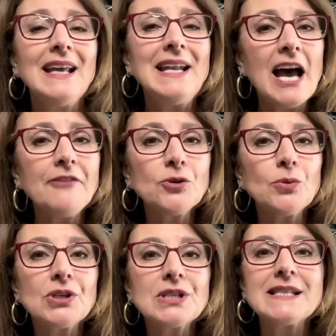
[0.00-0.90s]
And
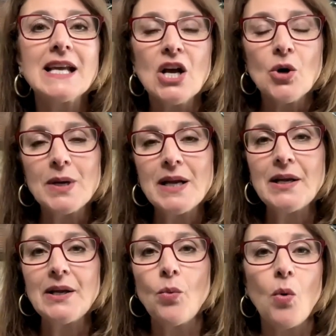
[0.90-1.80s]
afterwards,
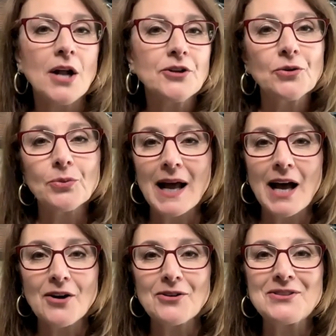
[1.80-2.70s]
we wandered
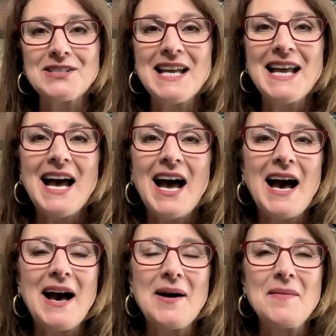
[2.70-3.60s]
around
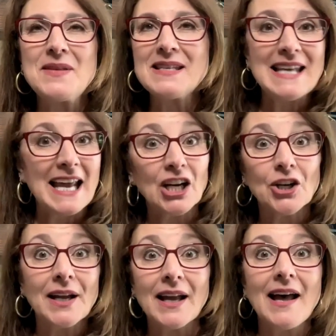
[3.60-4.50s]
um, this
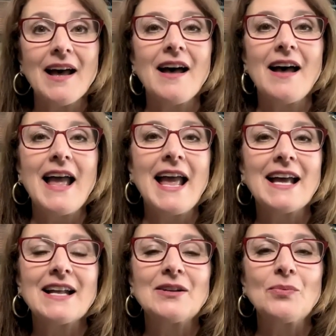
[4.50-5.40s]
area
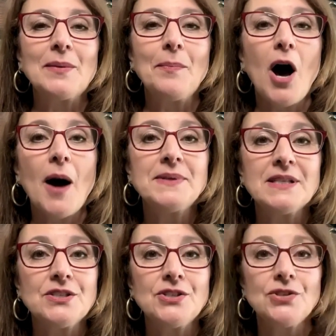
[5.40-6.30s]
and we popped
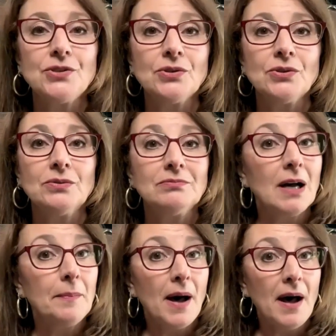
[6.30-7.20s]
into
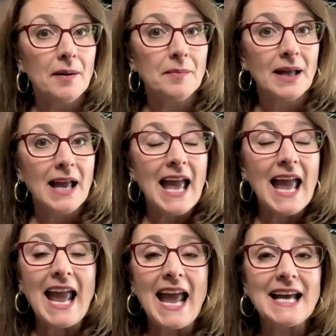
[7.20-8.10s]
a pub.
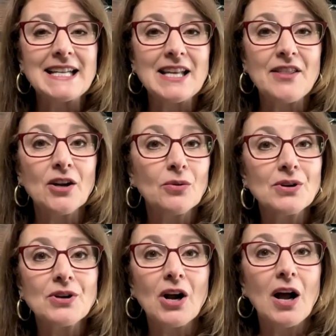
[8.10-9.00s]
And there
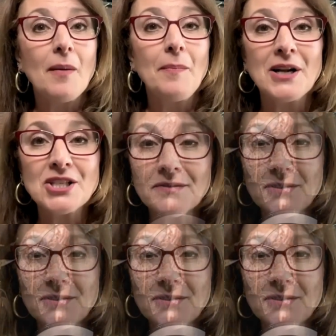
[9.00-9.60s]
were a bunch